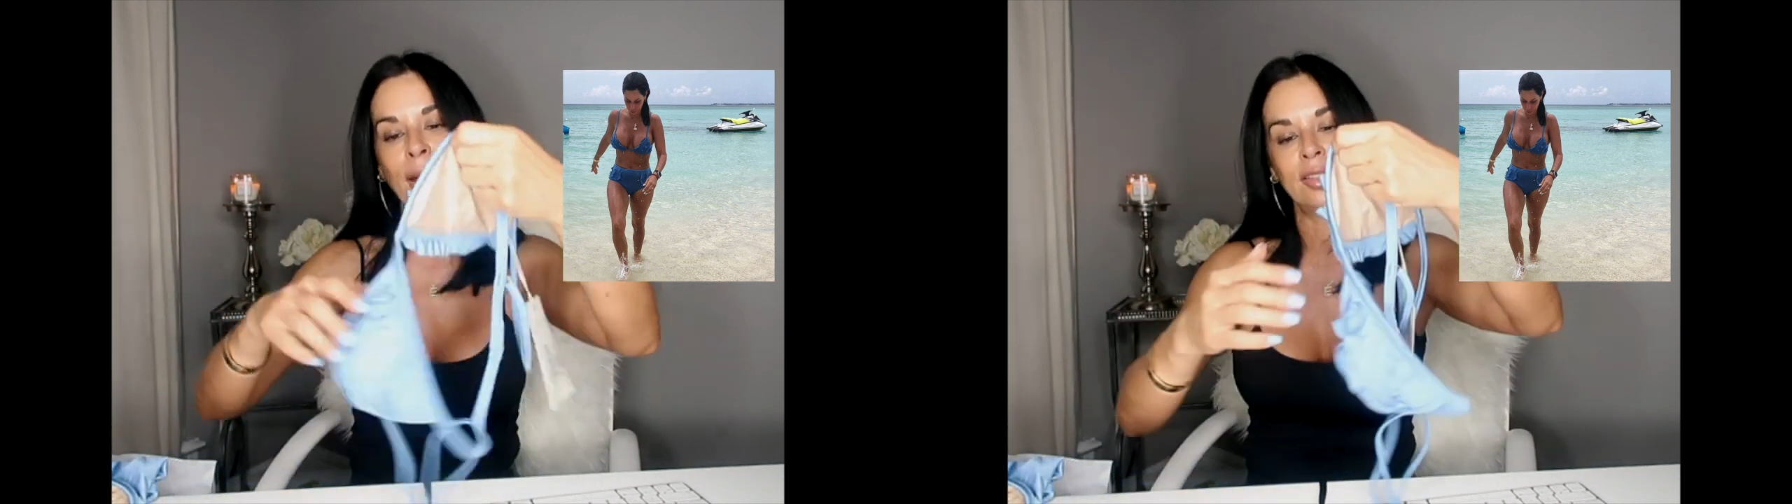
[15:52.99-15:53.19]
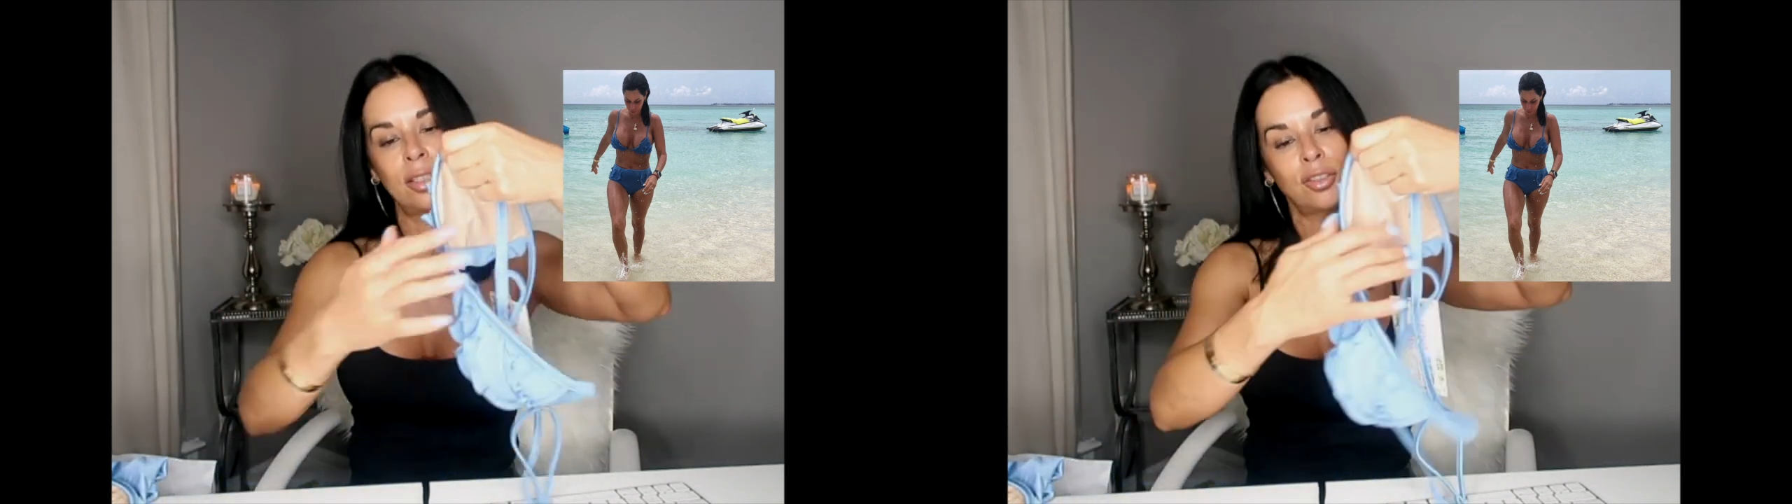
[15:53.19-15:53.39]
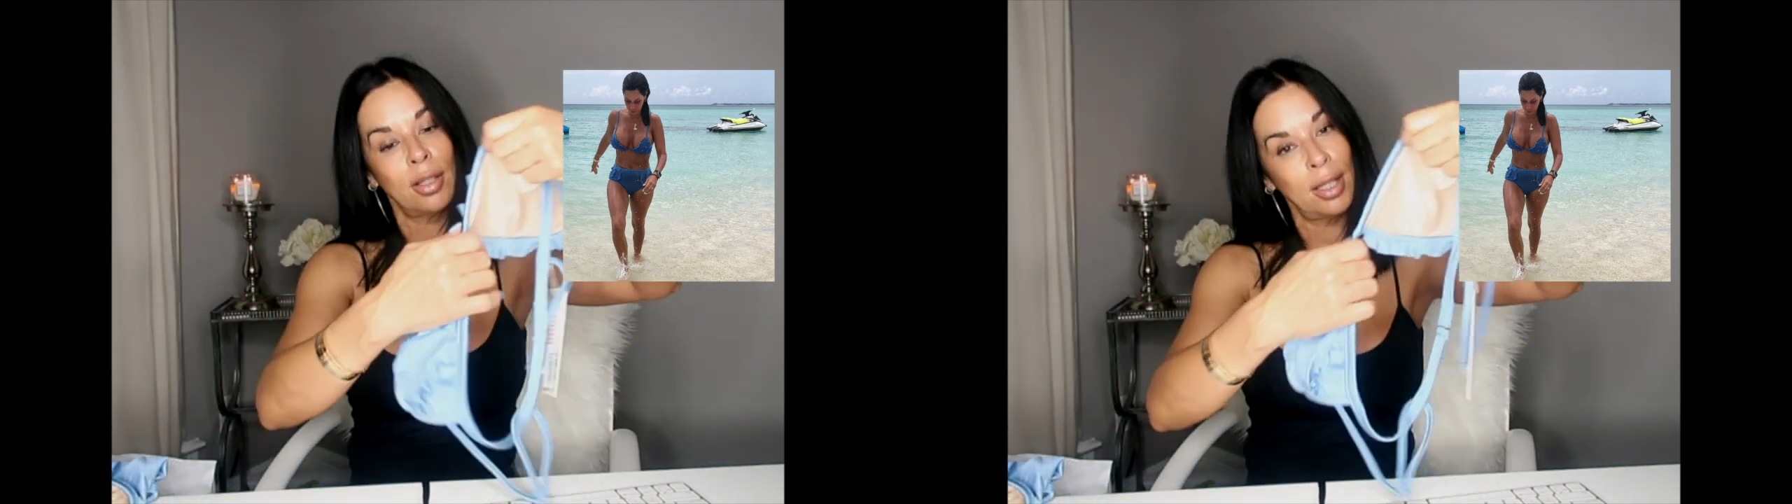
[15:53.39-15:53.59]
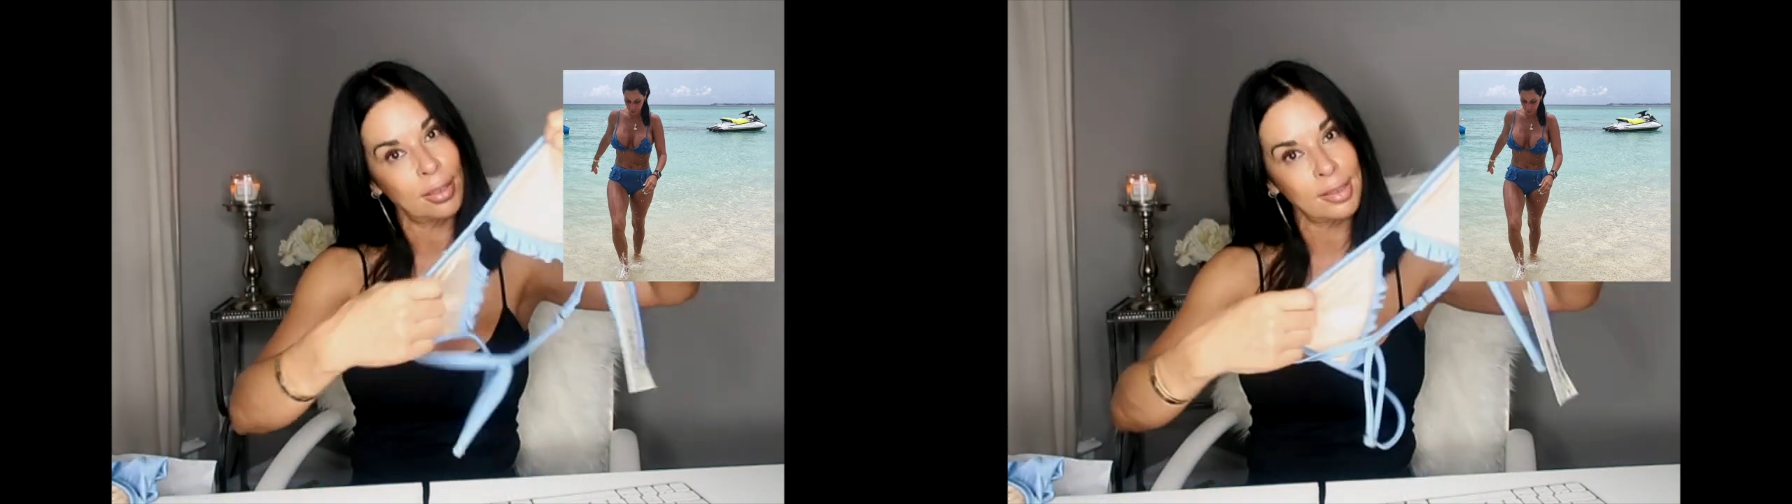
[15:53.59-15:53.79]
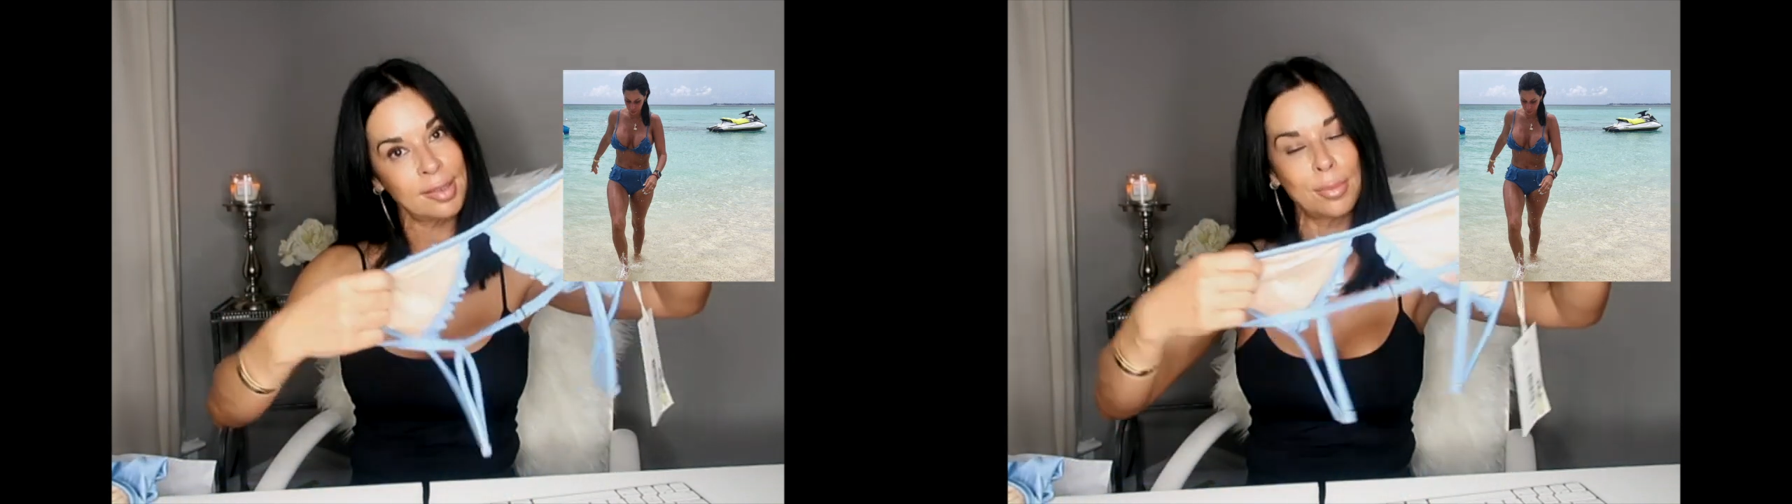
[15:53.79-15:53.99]
I did try
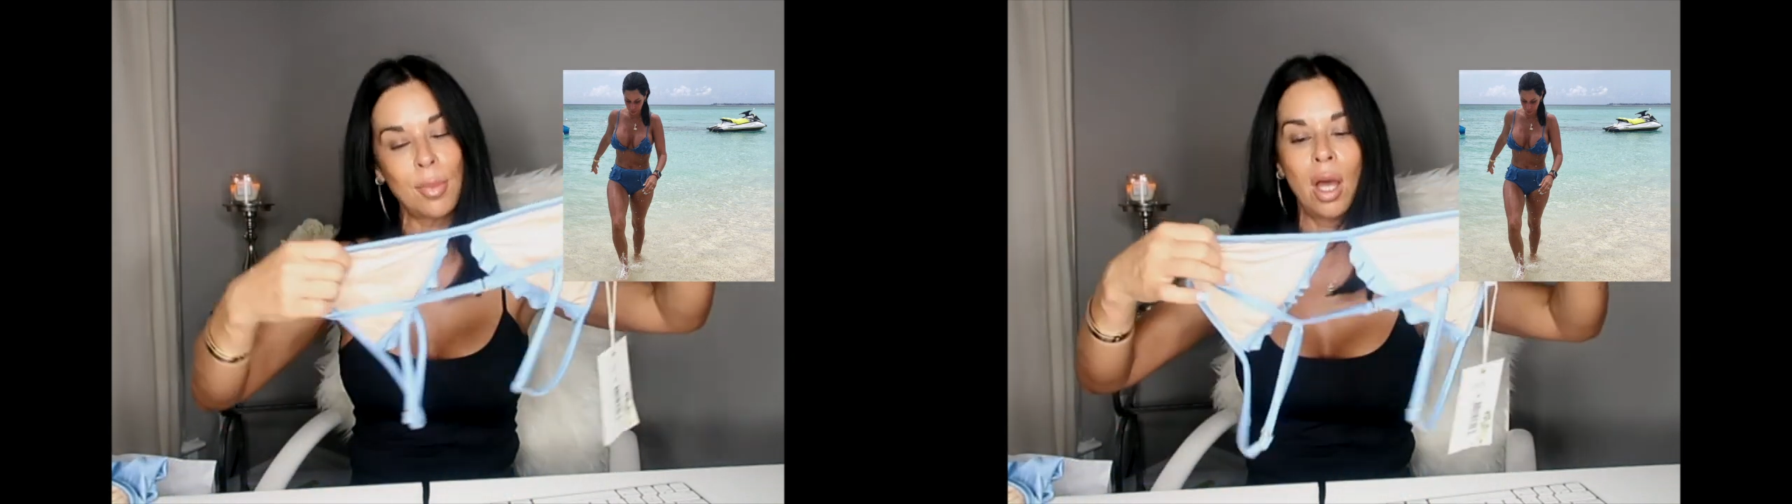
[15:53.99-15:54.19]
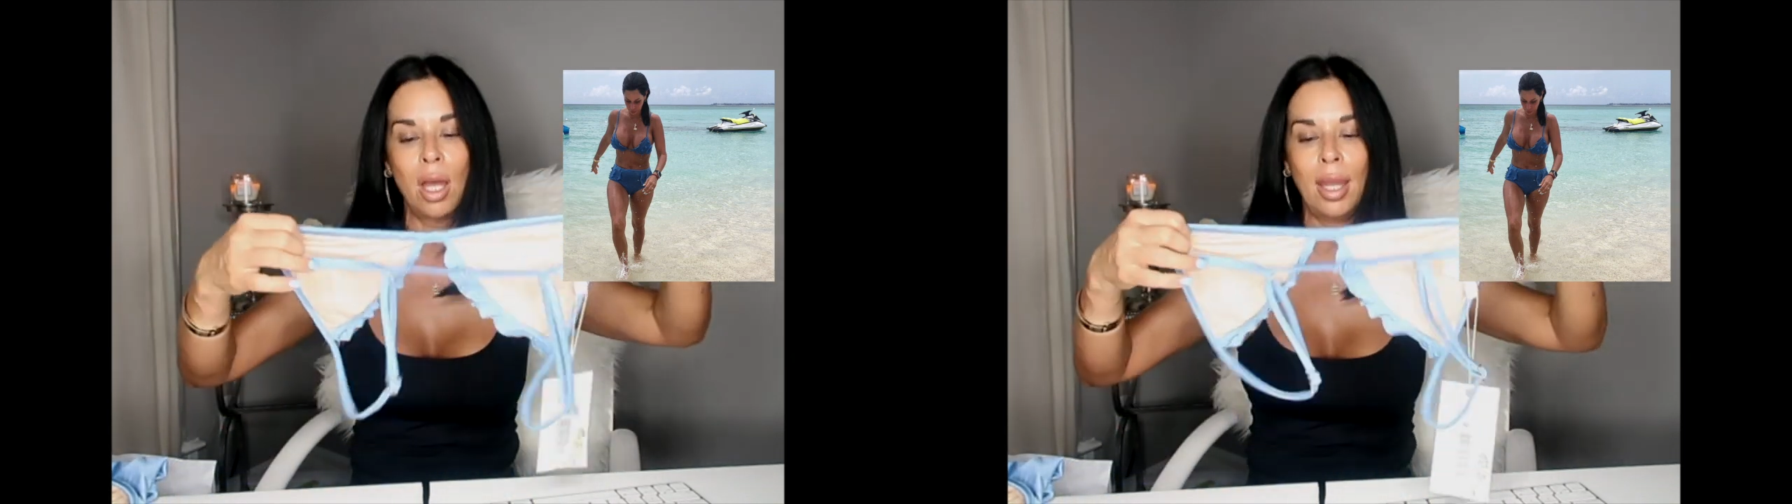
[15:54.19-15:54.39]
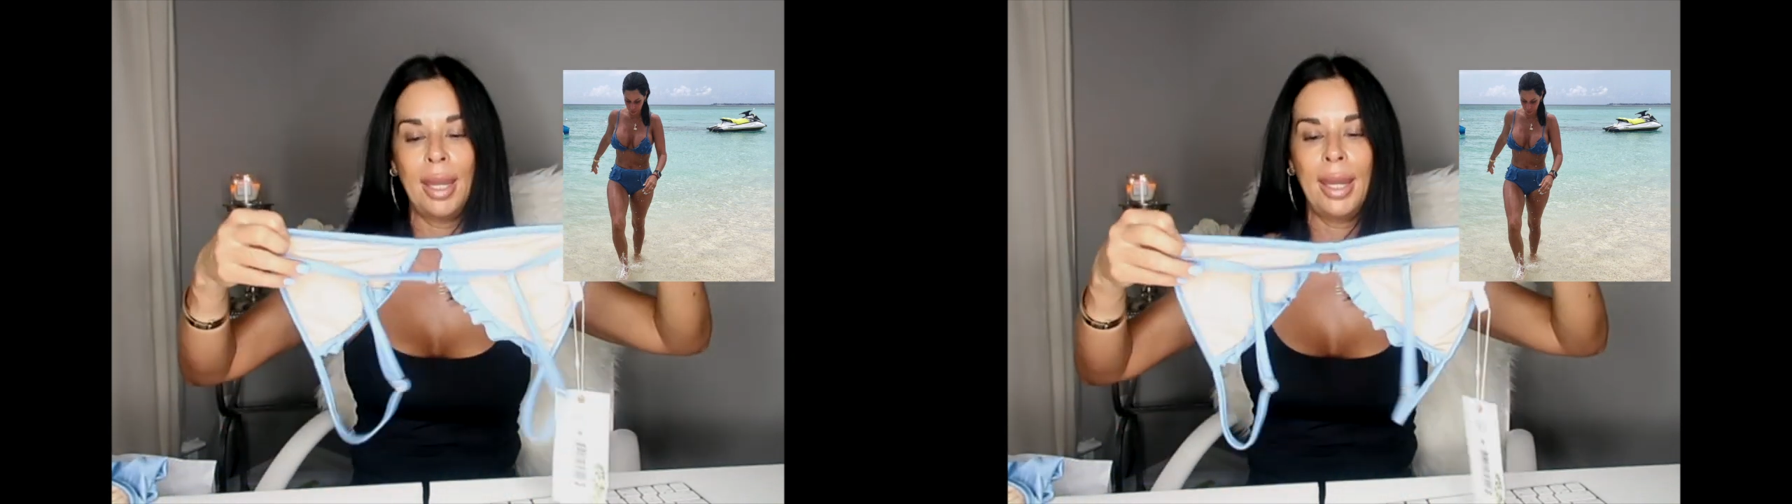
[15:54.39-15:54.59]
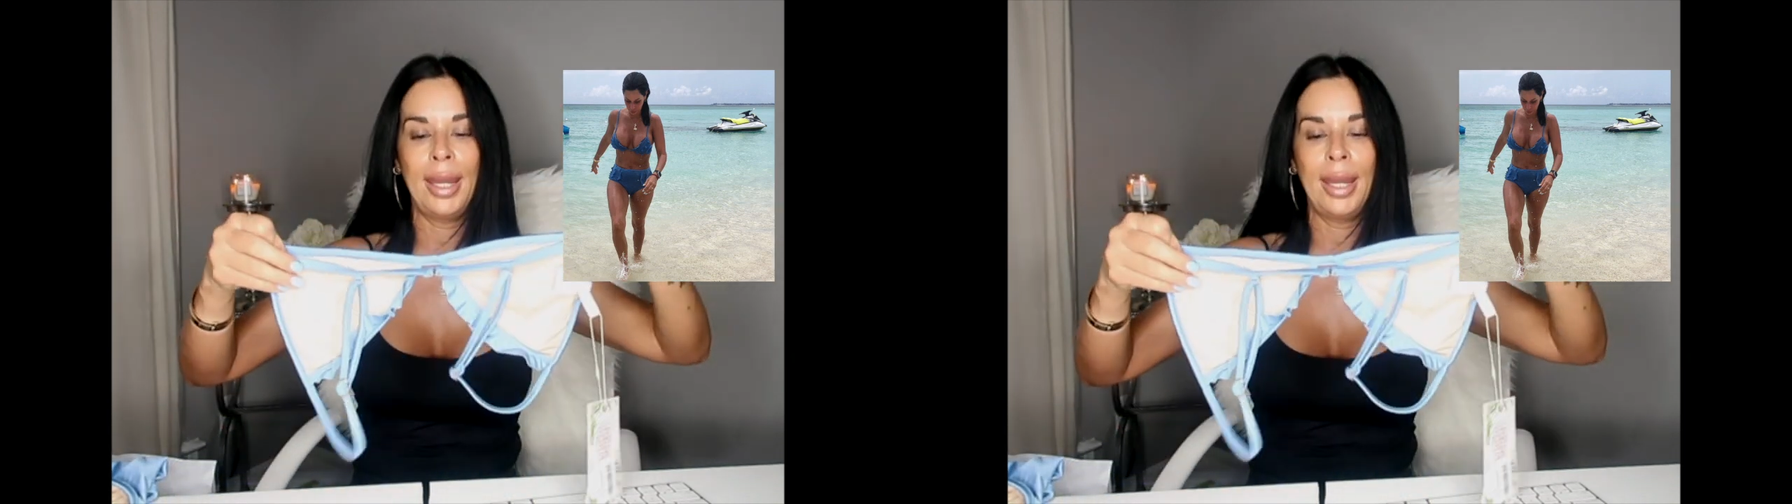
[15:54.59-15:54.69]
on the small